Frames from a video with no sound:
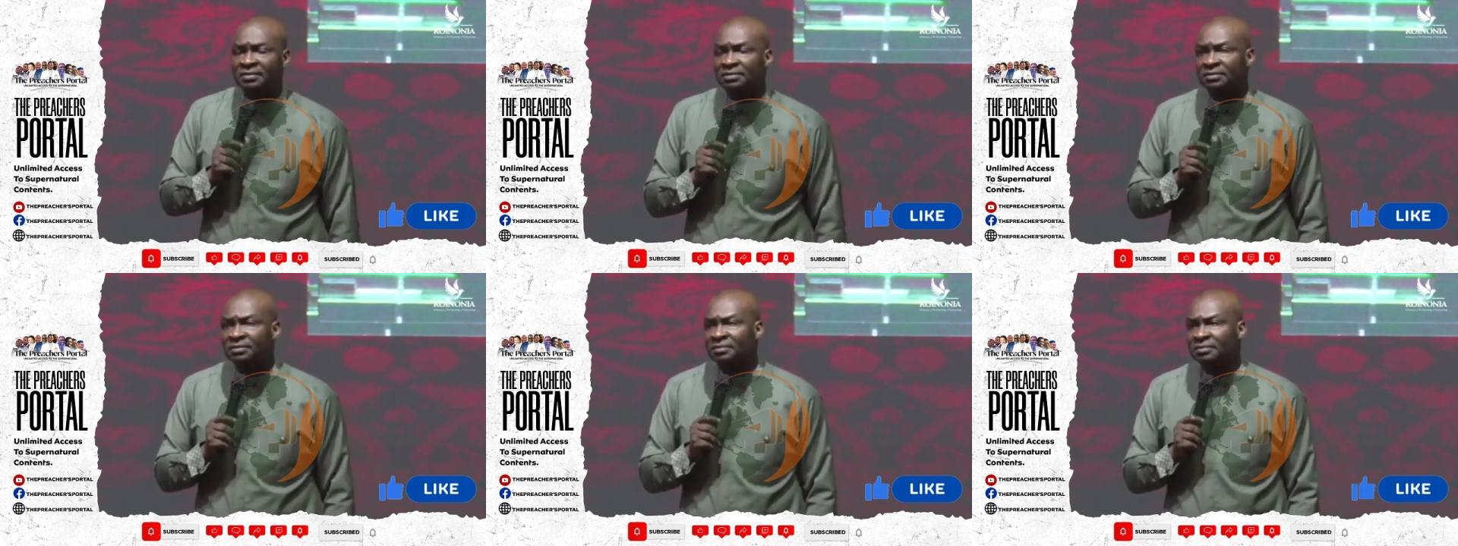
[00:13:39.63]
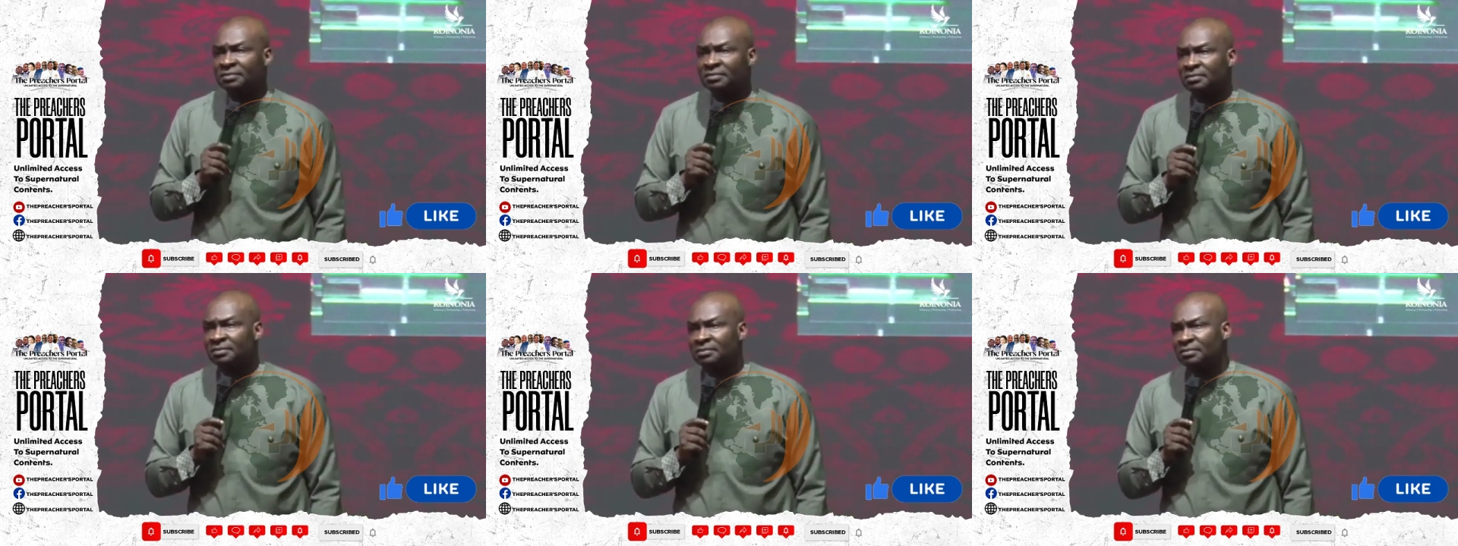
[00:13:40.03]

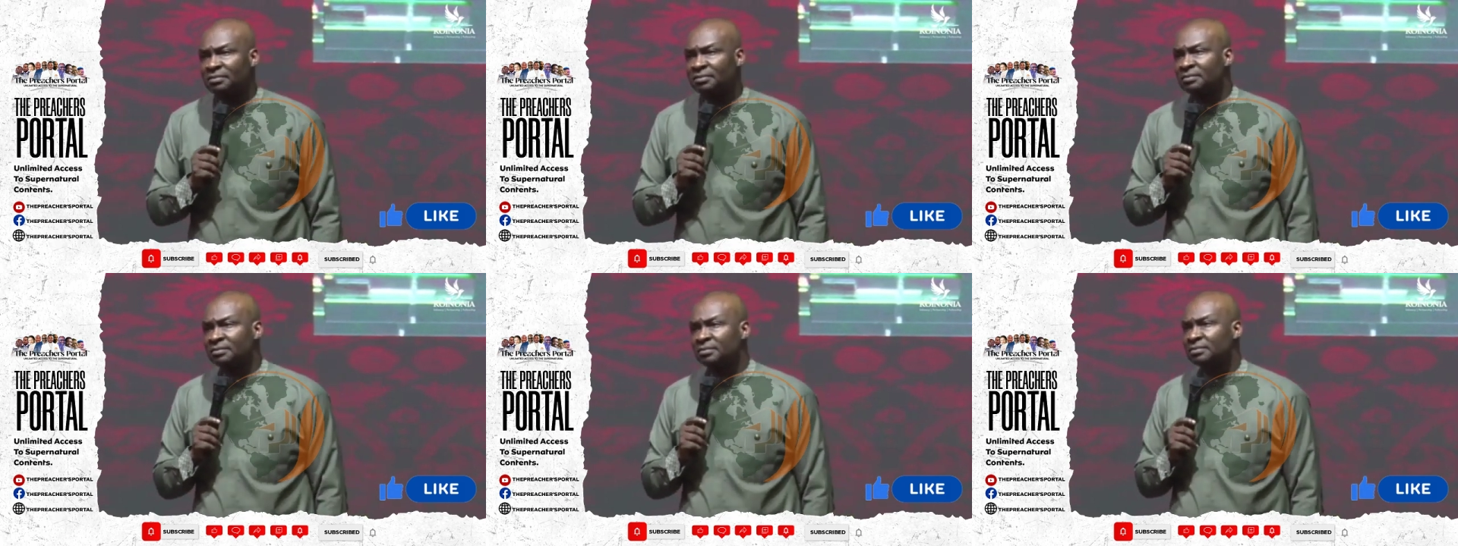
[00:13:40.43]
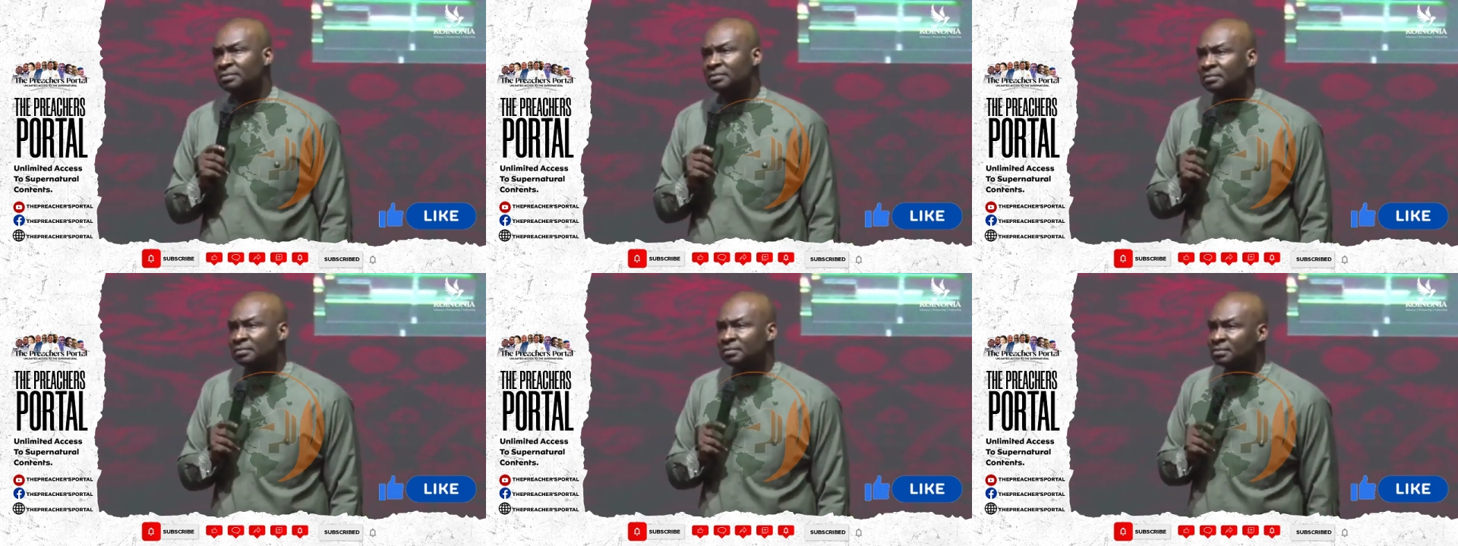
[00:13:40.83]

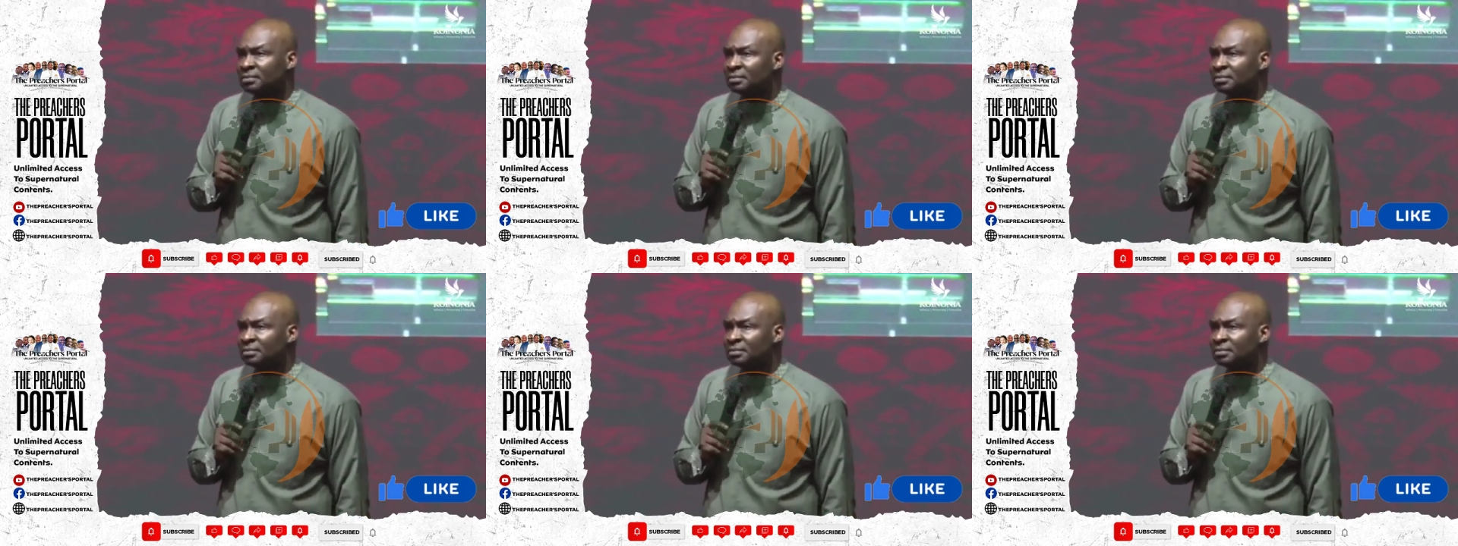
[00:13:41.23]
Nobody speaks.